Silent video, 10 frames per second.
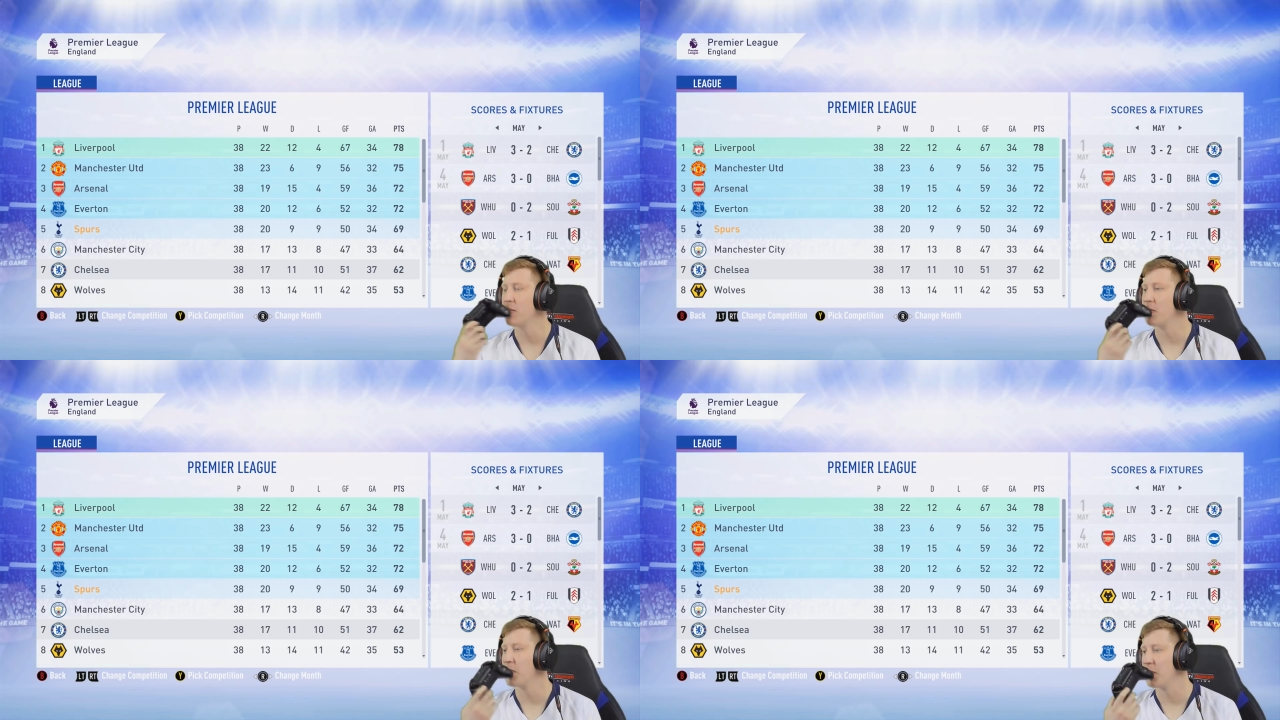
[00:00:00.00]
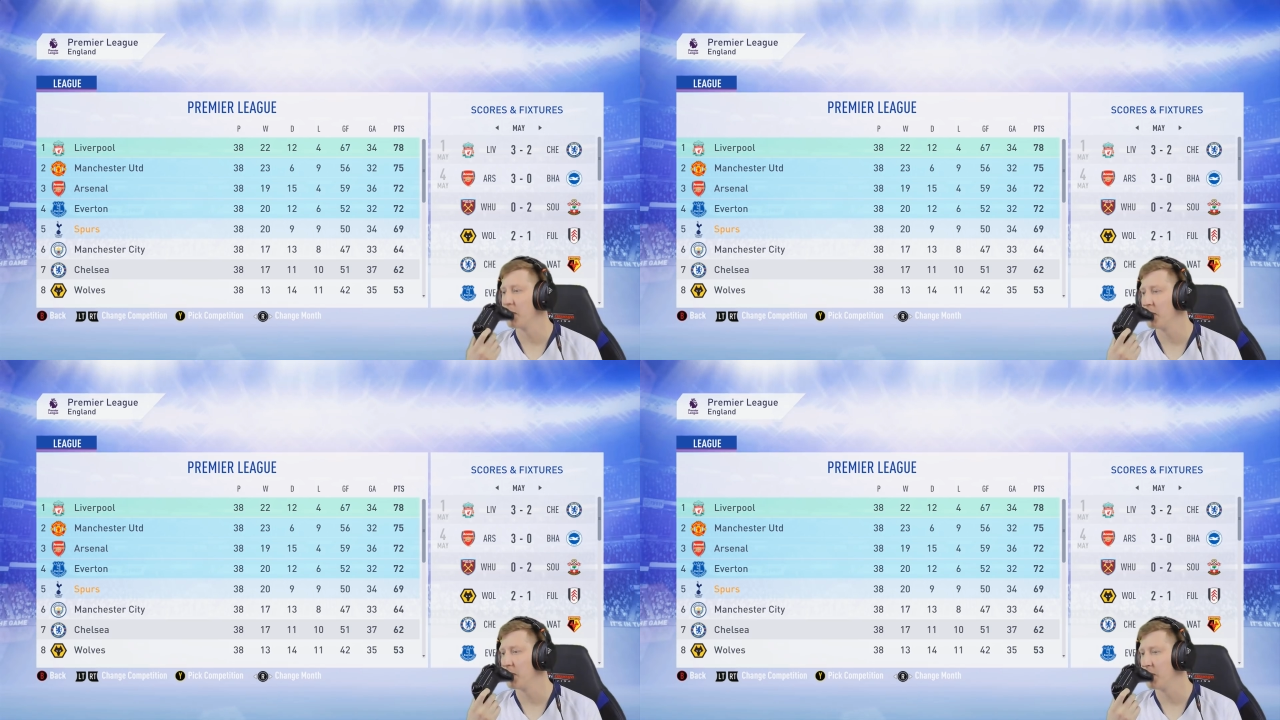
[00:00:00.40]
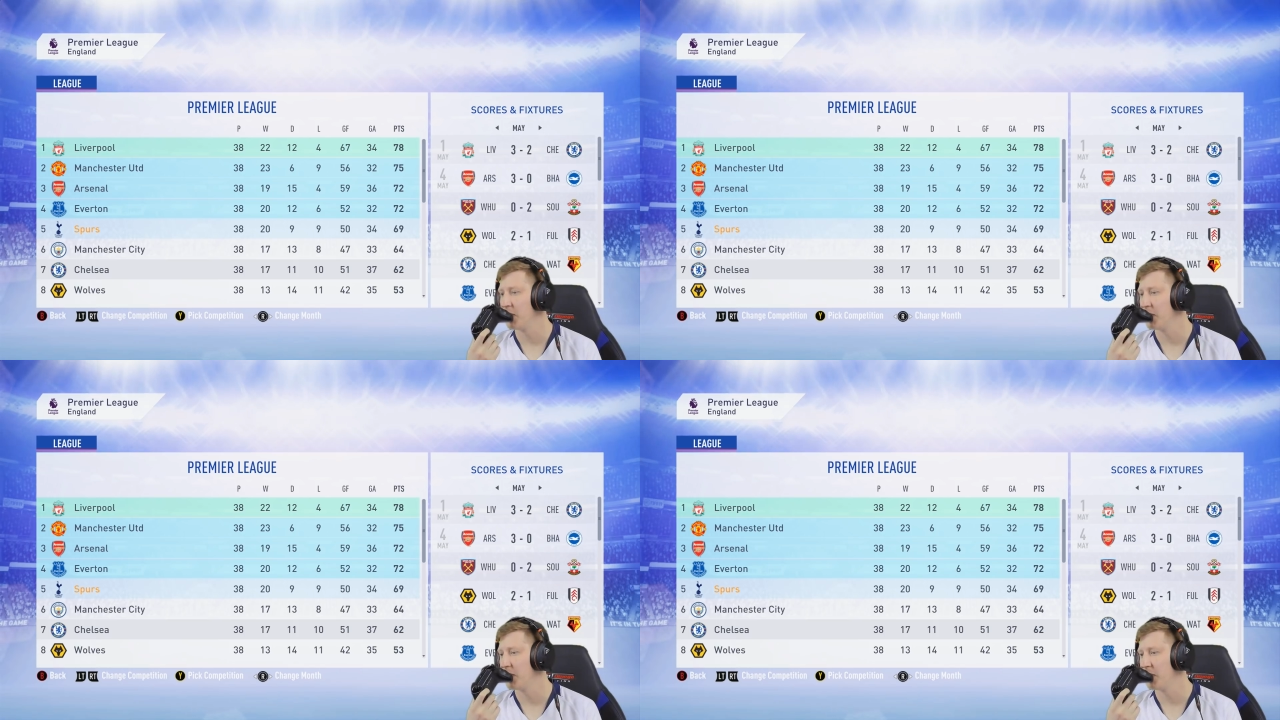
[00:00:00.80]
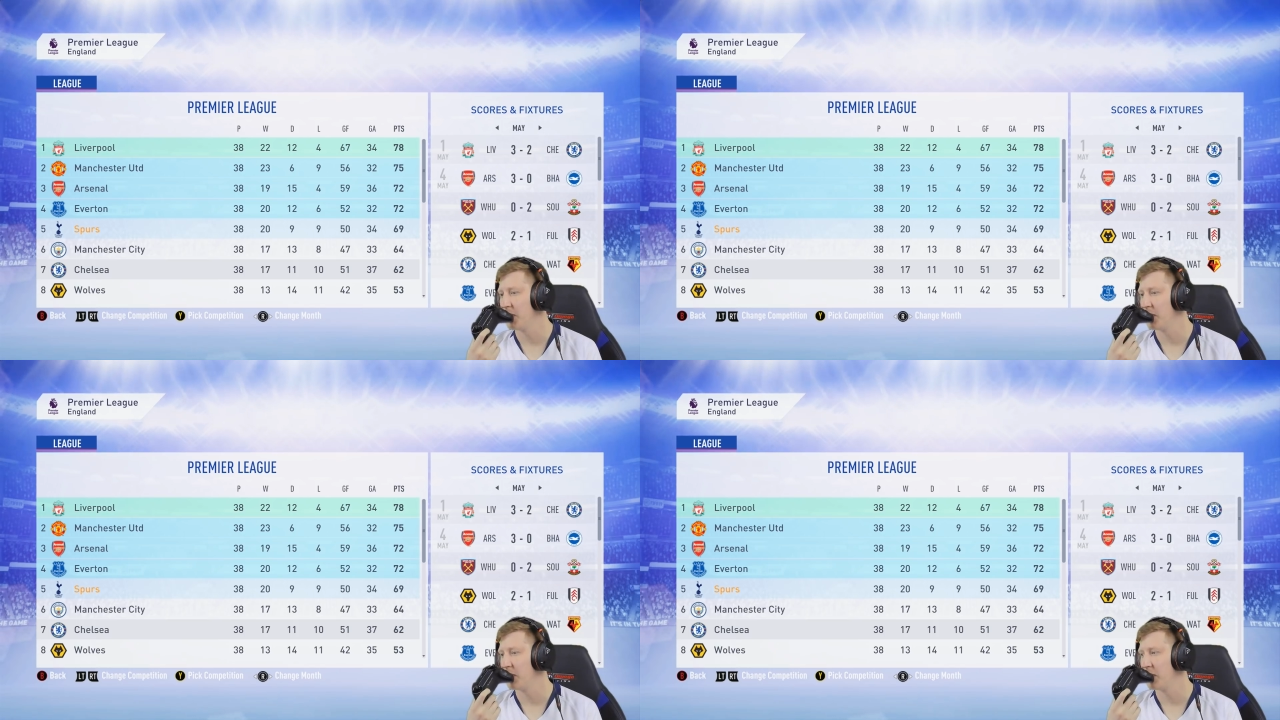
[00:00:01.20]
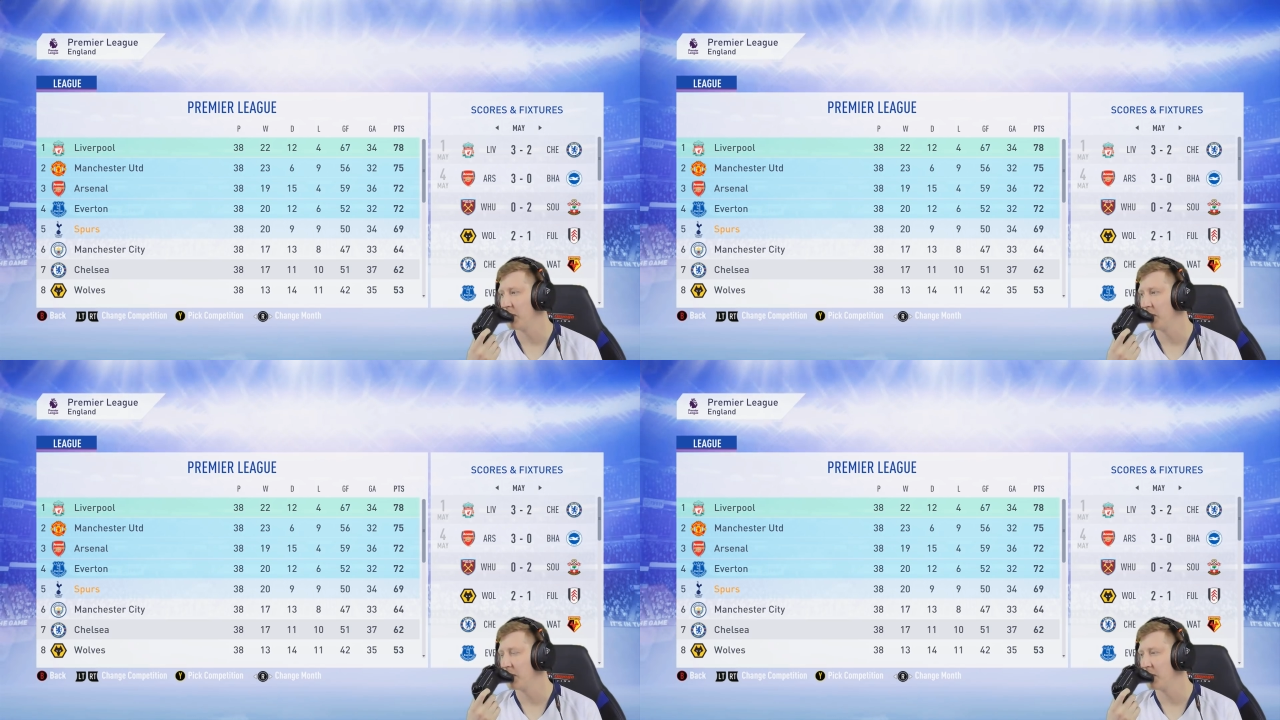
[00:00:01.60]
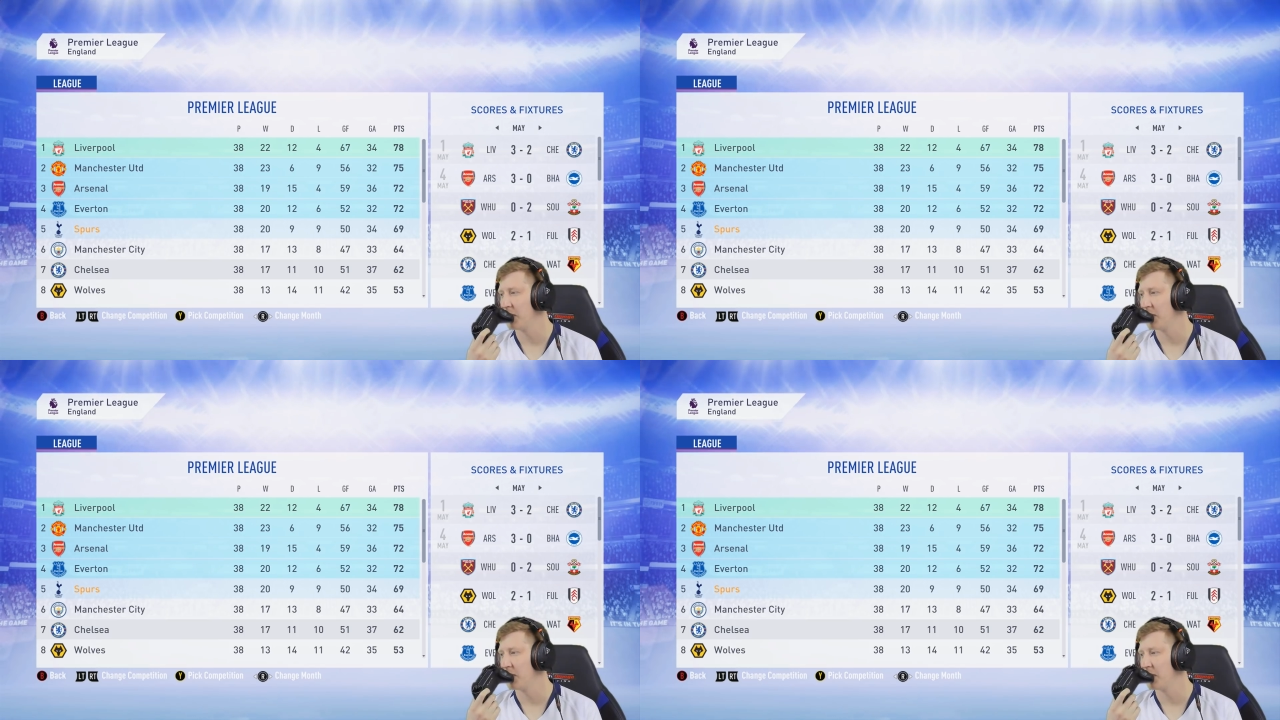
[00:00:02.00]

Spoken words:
(no one is talking)